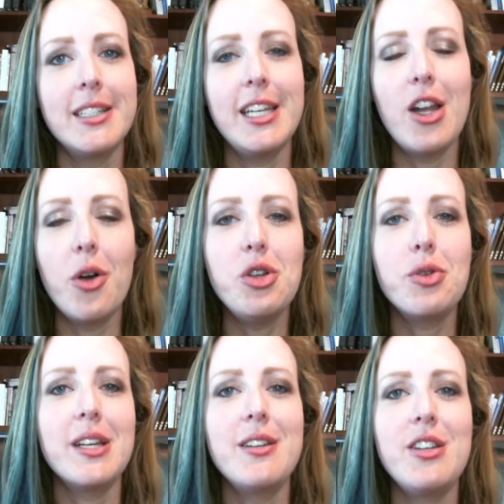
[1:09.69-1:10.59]
you know, you
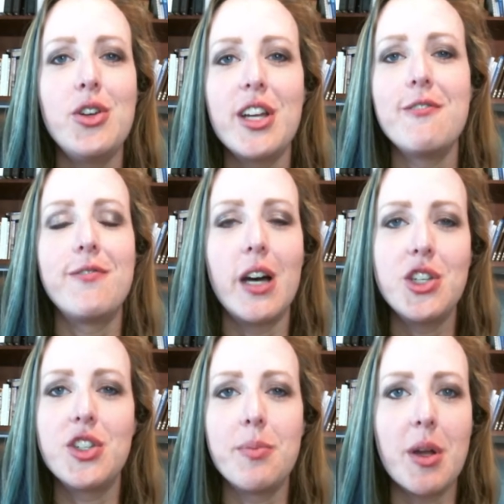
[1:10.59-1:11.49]
can
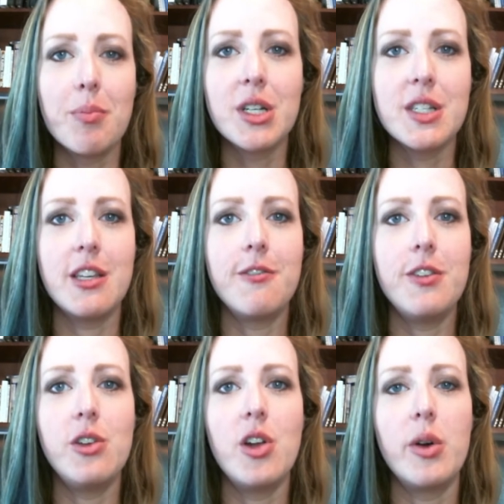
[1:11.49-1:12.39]
fudge some numbers if,
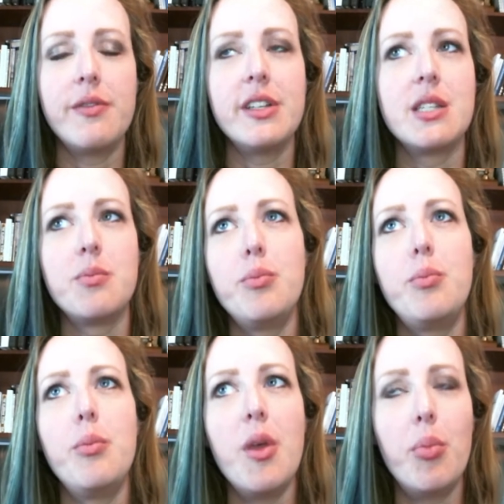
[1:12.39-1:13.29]
you know, if it's,
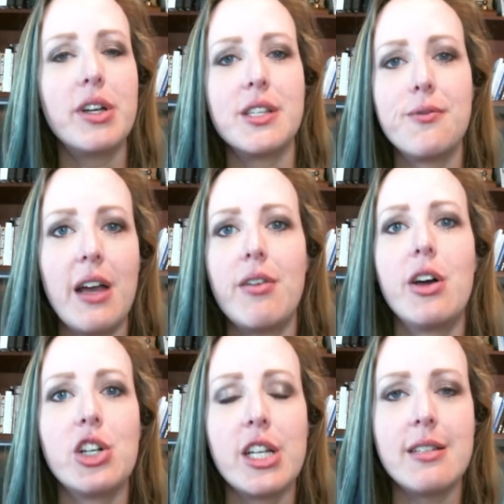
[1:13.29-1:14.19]
the book is
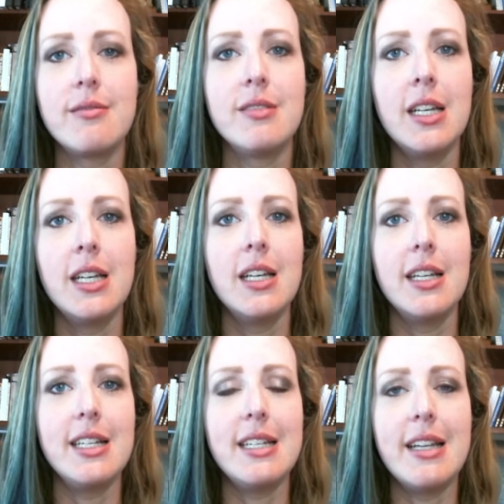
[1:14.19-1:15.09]

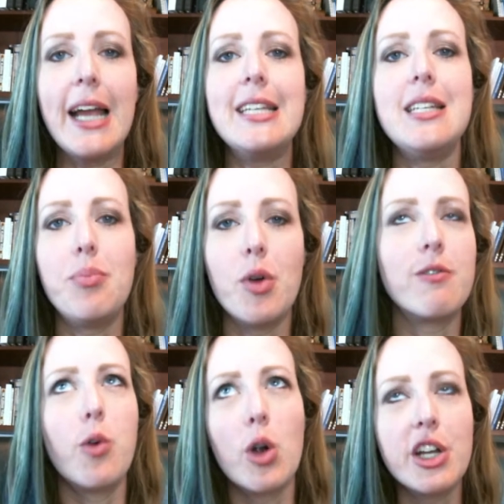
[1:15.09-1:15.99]
590 or
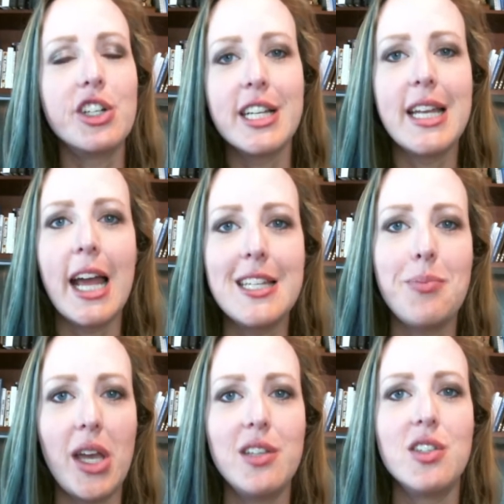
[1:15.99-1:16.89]
490
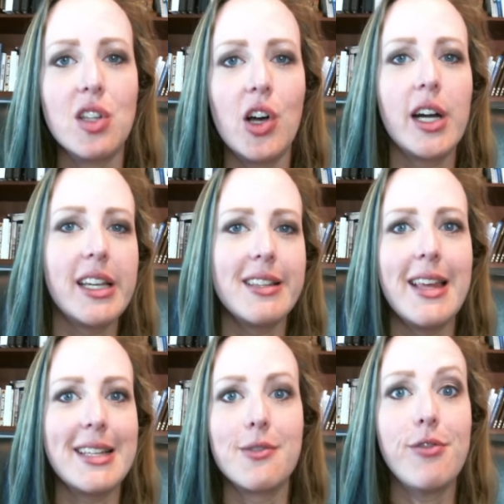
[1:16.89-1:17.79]
pages long,
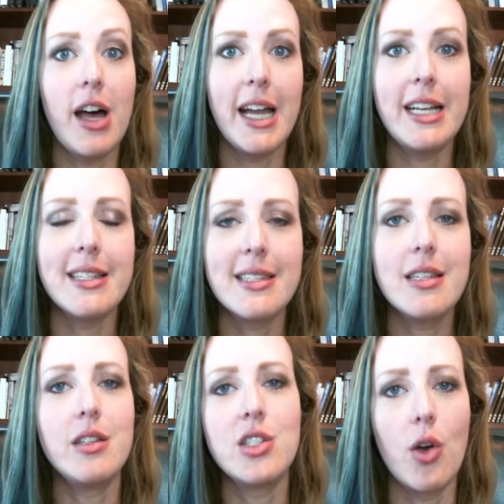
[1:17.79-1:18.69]
that's fine, it's
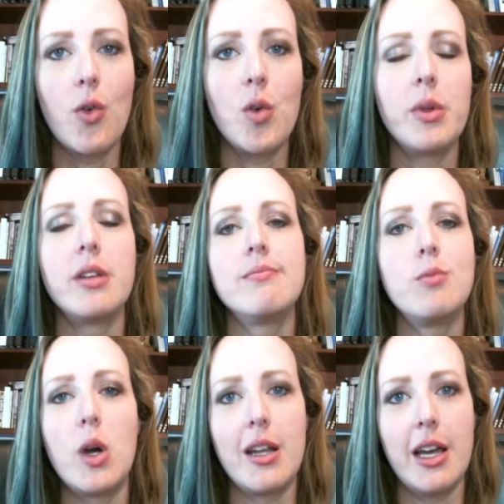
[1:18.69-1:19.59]
still a tome
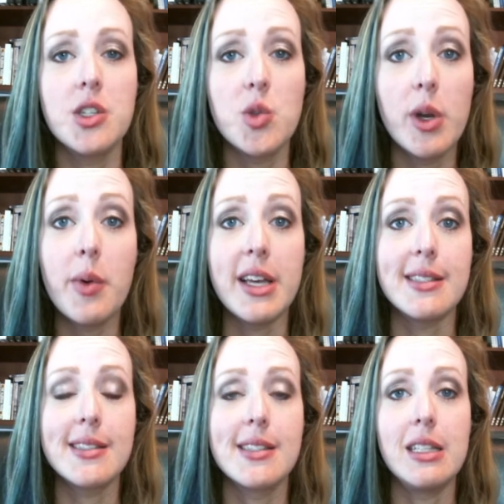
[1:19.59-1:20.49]
and whatnot. So
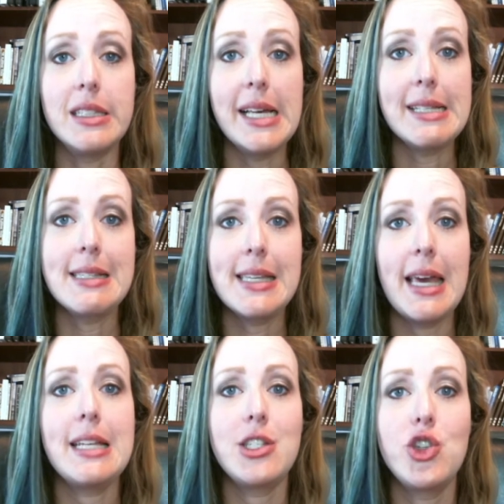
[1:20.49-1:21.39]
anyways, let's
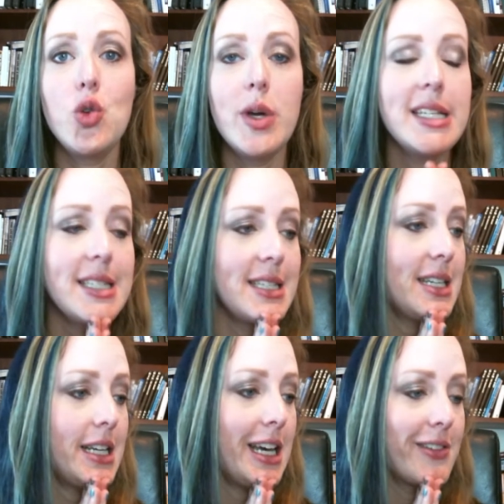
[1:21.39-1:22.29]
get to
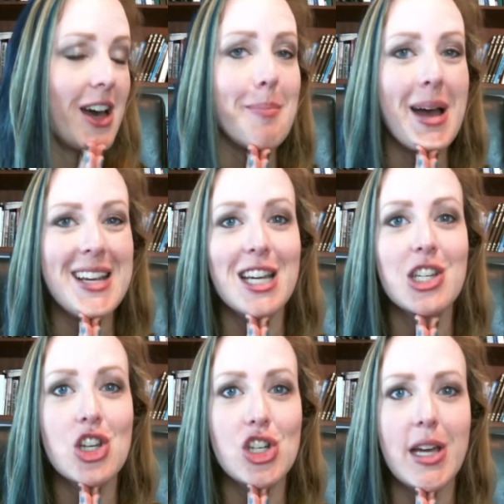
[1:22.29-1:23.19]
it. I've got my
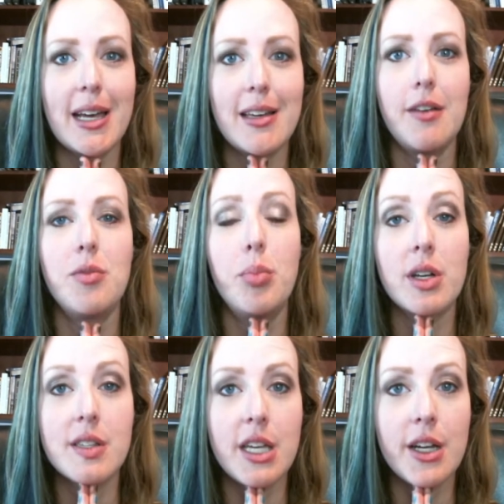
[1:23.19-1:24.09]
stack of
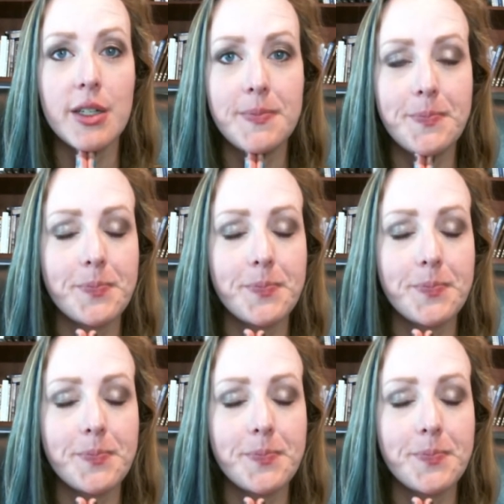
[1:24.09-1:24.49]
books here.